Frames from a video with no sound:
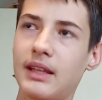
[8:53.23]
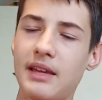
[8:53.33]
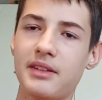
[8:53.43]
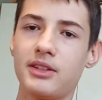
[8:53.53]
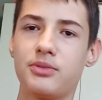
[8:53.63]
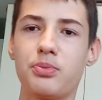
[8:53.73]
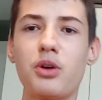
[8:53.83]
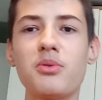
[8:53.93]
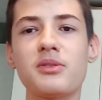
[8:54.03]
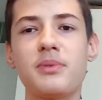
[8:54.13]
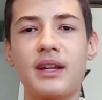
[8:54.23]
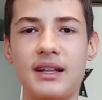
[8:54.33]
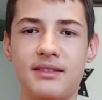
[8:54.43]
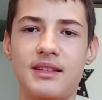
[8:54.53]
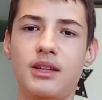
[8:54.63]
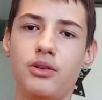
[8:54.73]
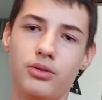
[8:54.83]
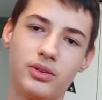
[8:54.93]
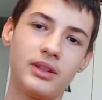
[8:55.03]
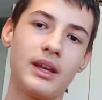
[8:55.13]
have these problems because they
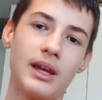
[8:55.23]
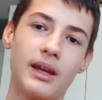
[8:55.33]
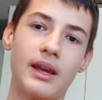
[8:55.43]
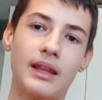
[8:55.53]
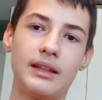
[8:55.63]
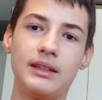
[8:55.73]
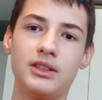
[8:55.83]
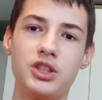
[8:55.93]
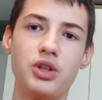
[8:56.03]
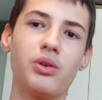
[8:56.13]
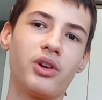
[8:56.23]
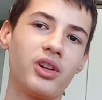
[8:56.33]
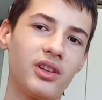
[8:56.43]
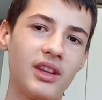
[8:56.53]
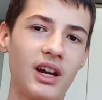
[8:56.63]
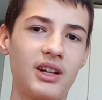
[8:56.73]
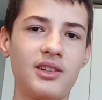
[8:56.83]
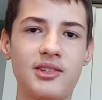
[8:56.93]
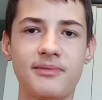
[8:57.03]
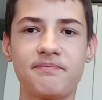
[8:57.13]
use at least newer darts.